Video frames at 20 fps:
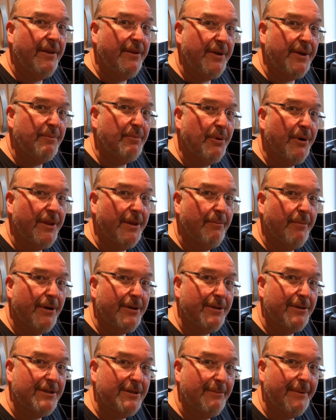that you put in the
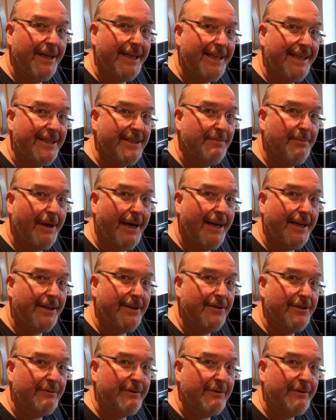bottle to make it sparkle.